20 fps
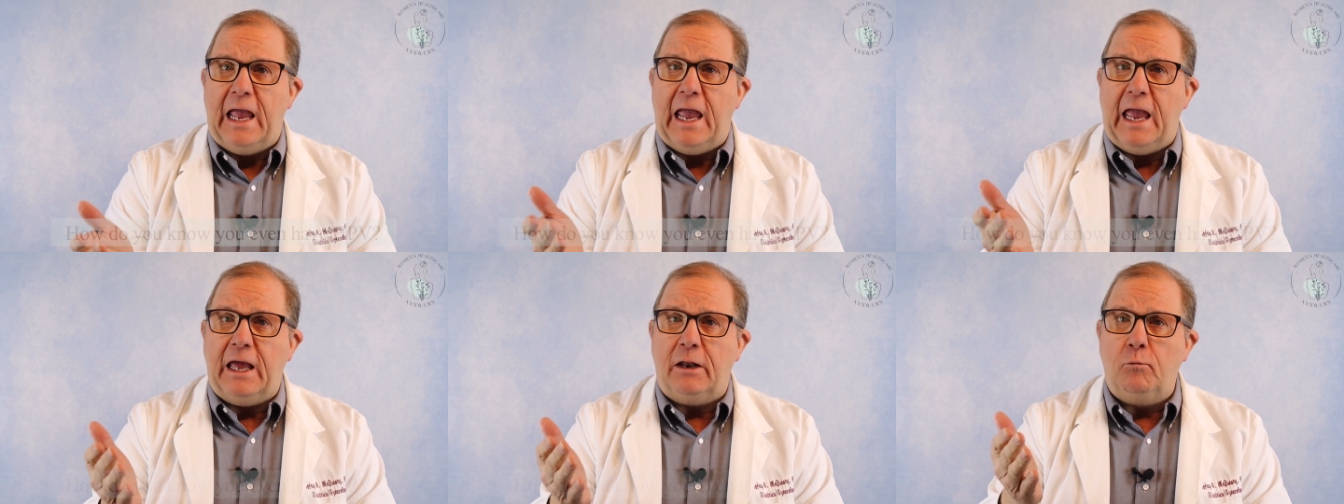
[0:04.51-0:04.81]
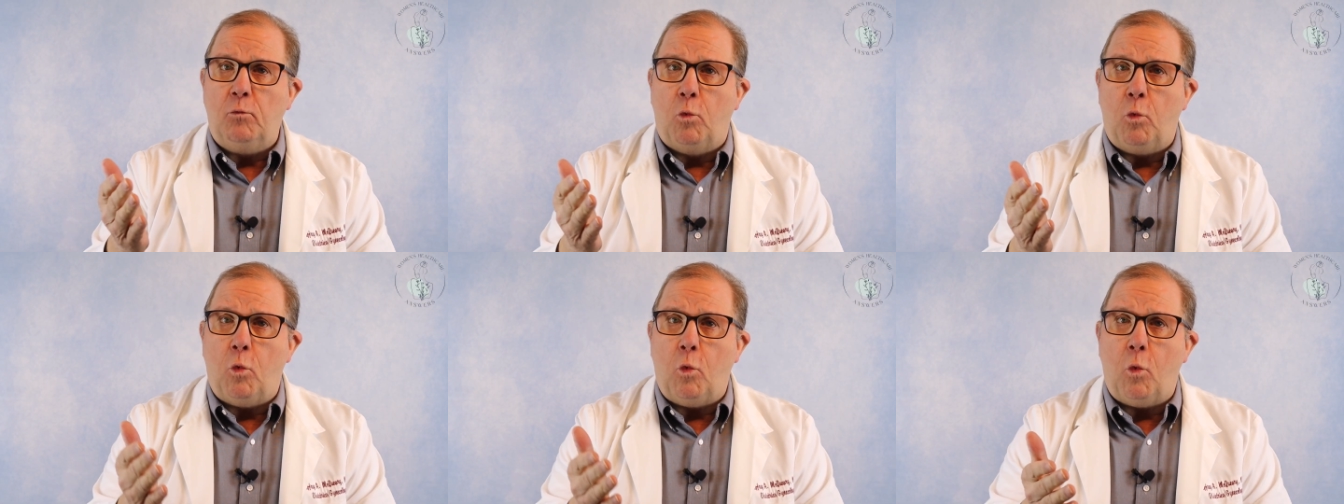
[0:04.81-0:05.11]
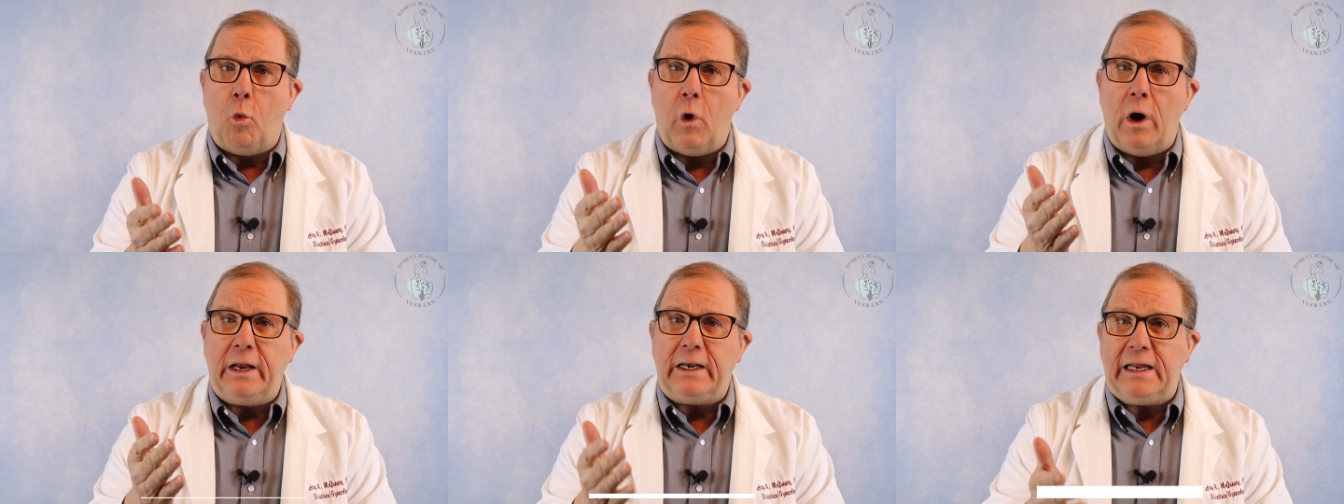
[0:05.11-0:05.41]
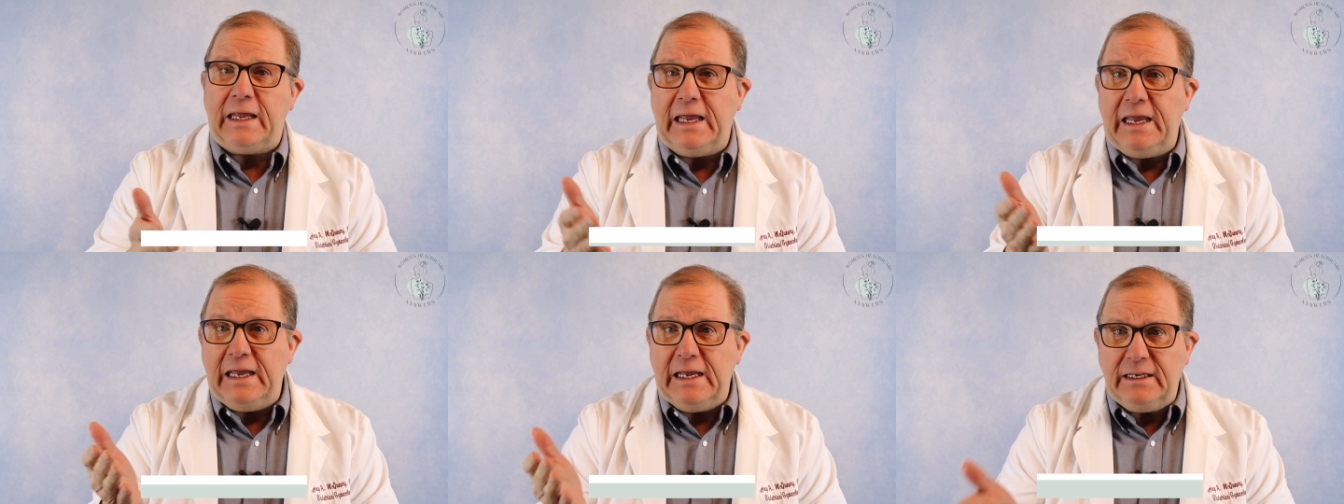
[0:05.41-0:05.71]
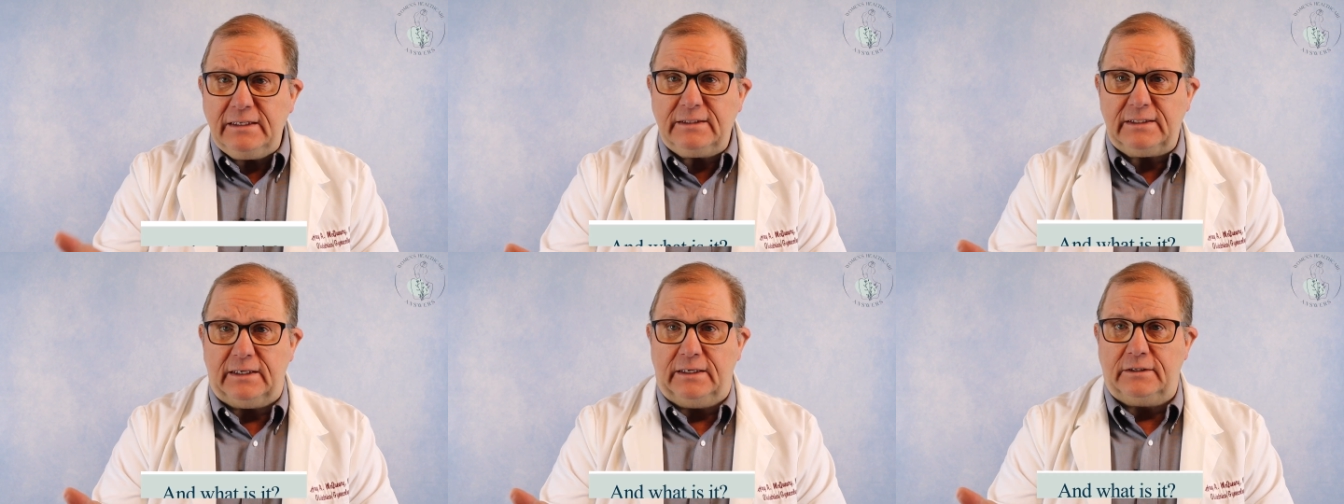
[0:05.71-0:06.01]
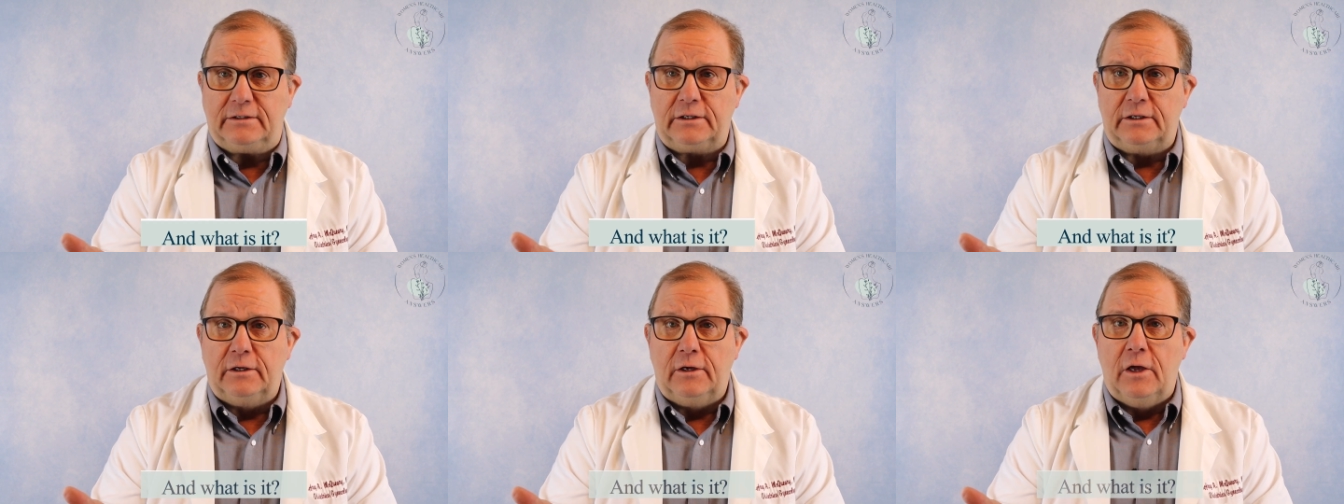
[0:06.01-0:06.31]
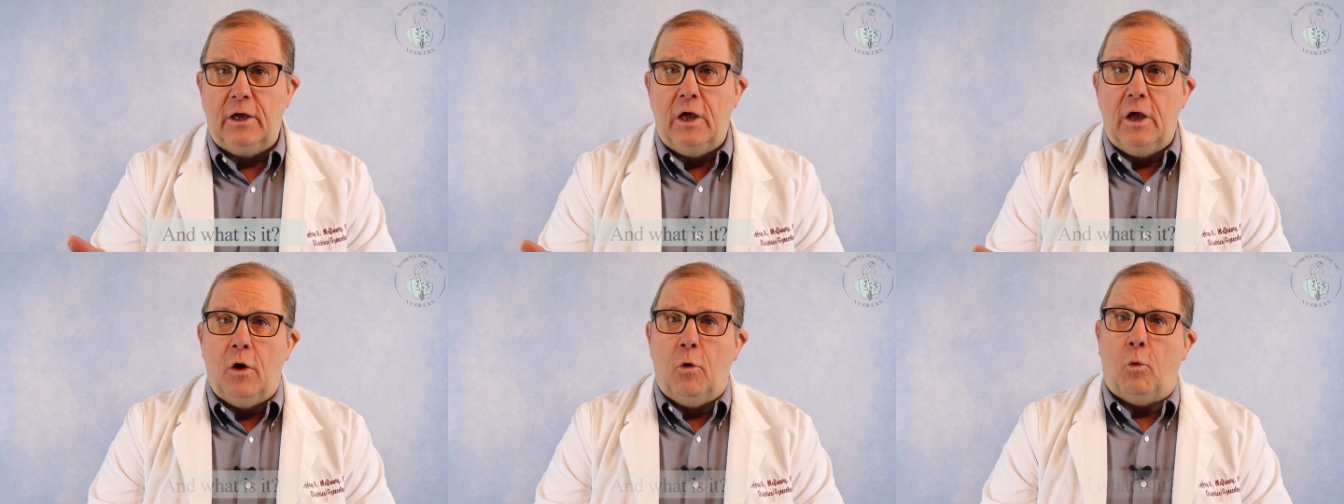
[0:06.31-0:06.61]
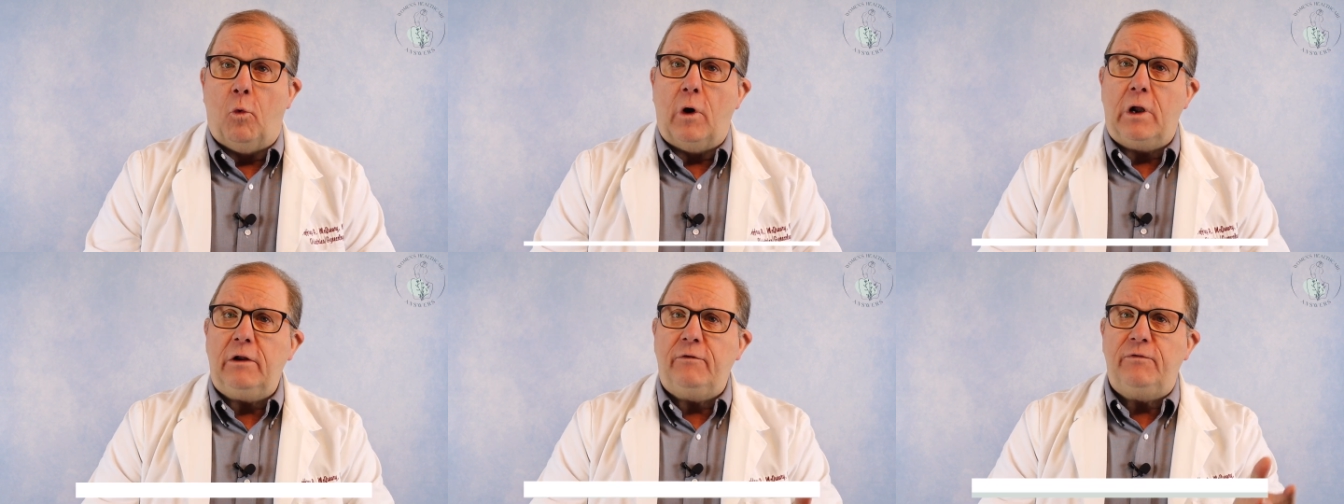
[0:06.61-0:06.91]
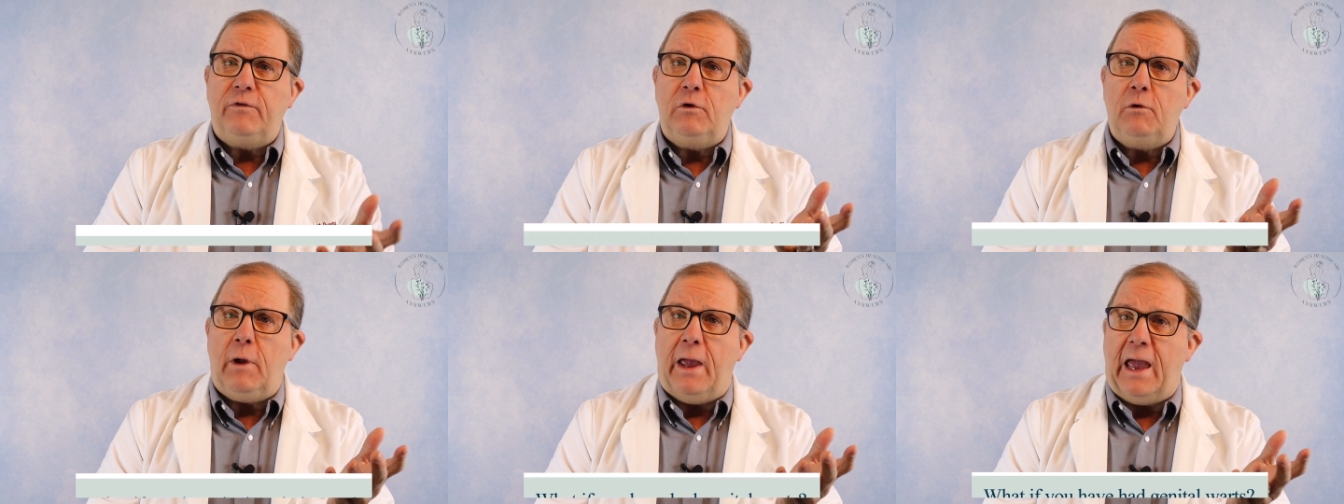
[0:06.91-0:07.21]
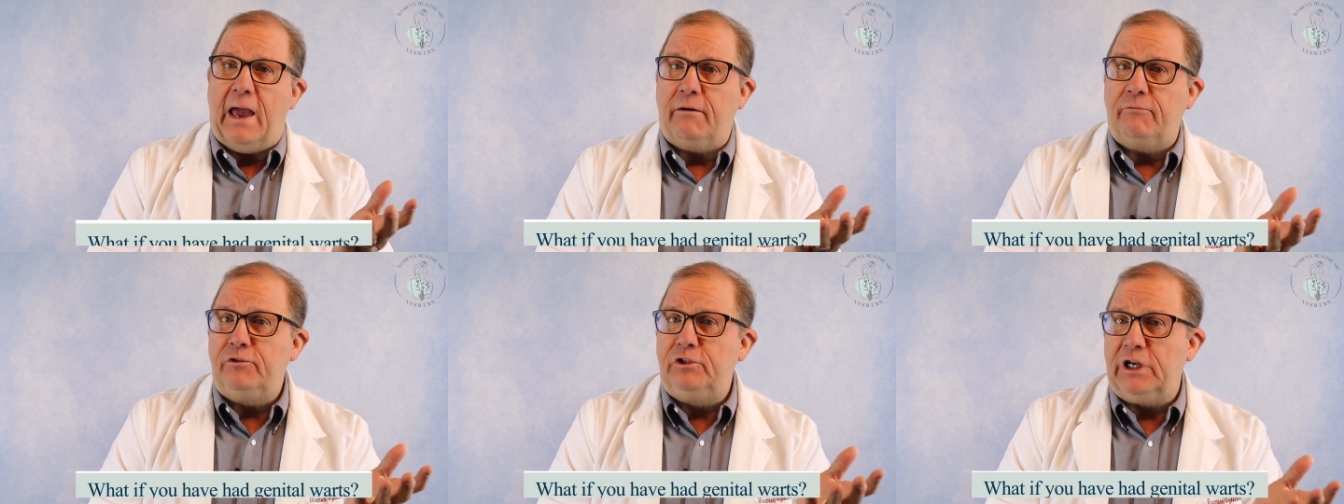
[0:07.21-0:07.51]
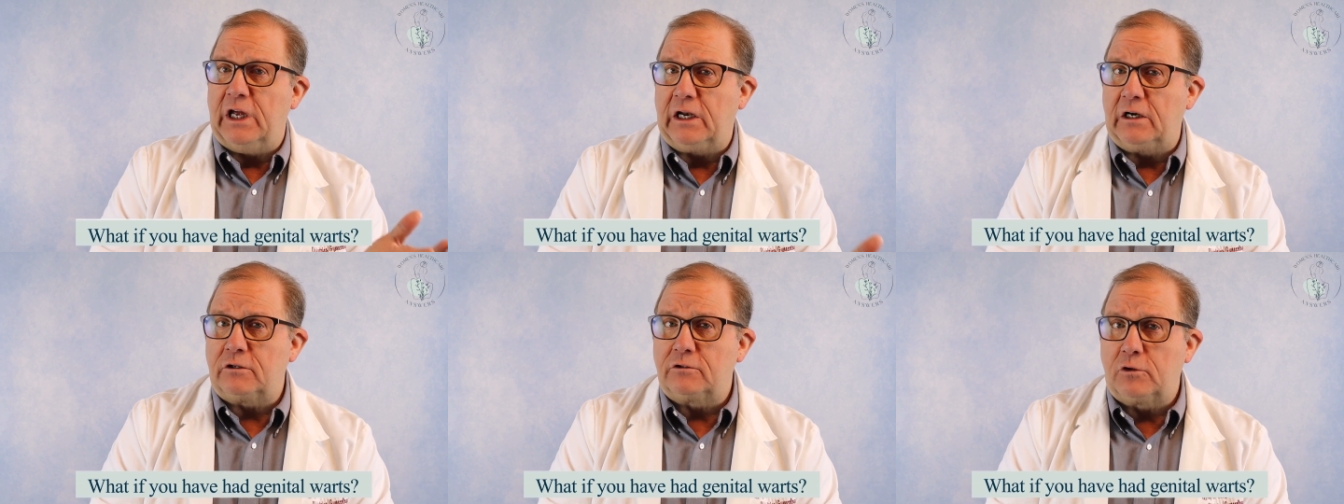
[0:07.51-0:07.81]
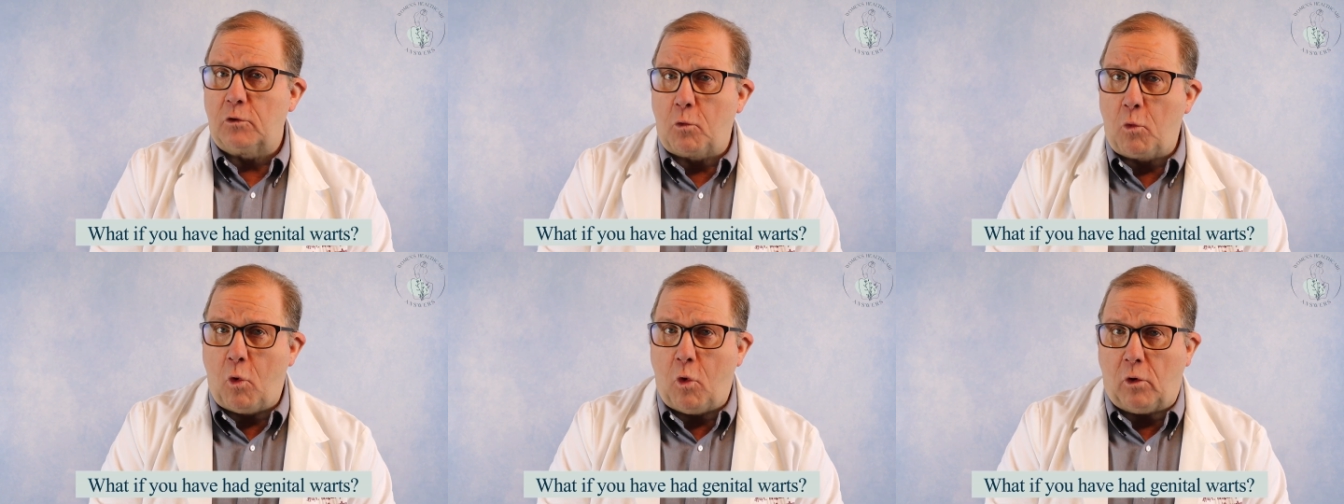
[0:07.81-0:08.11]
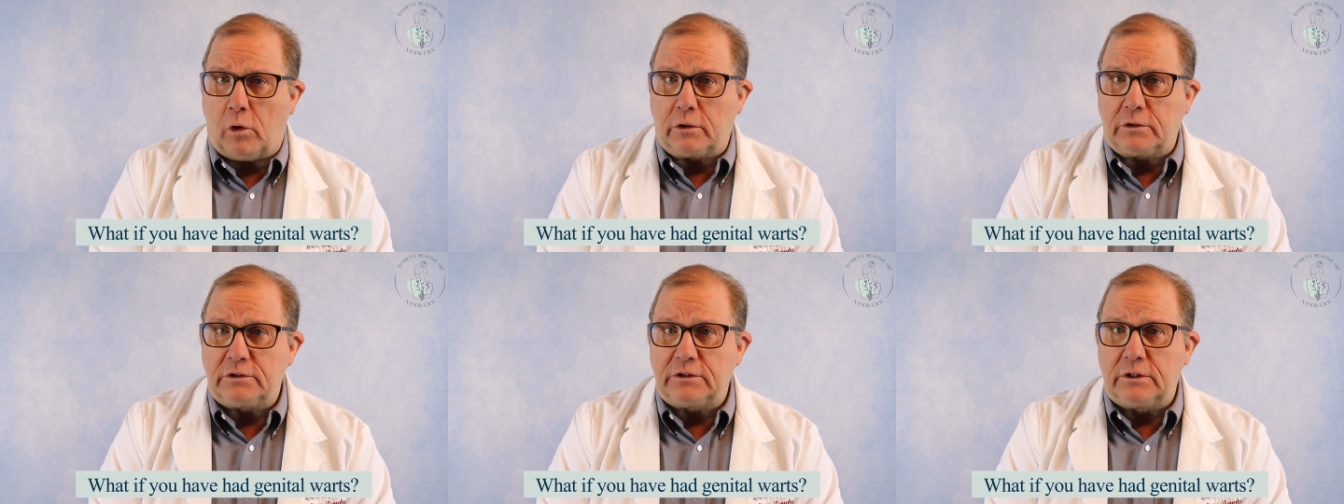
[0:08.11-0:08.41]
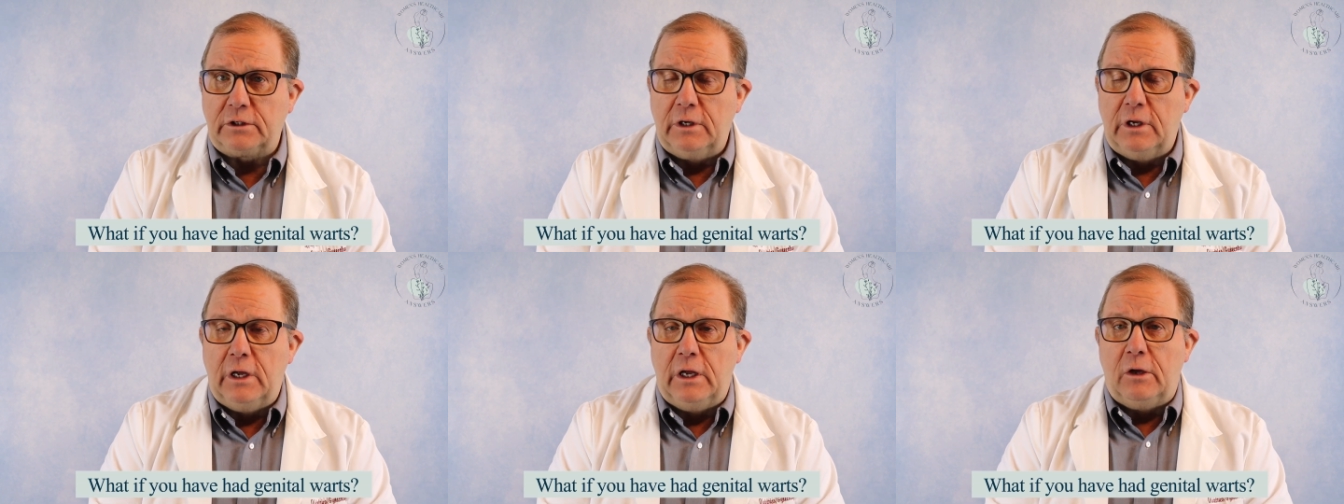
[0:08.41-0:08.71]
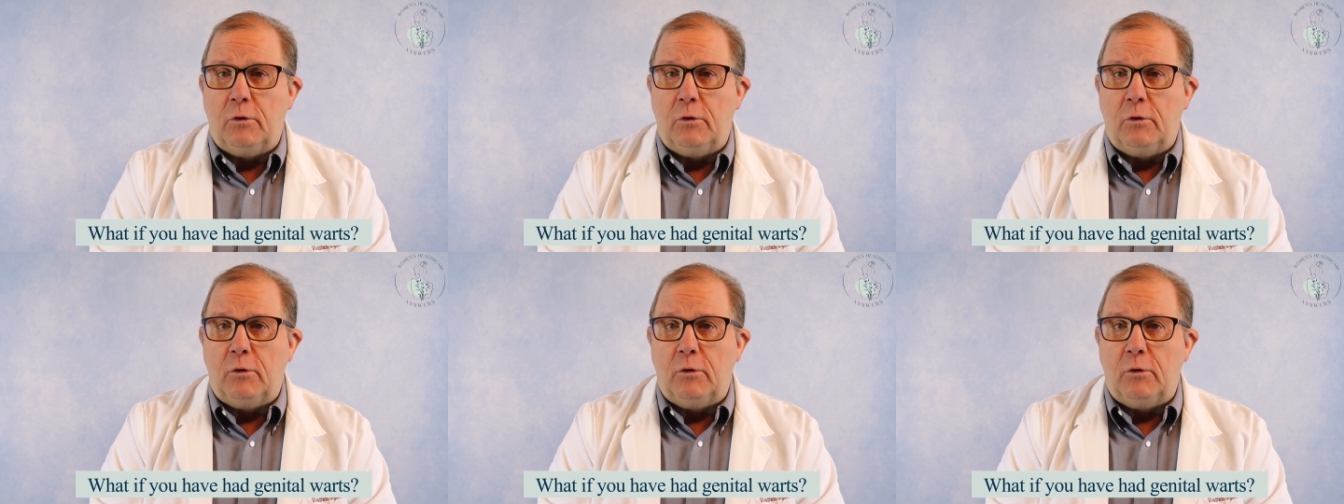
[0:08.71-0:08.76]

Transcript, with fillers: And what is it? What if you have genital warts?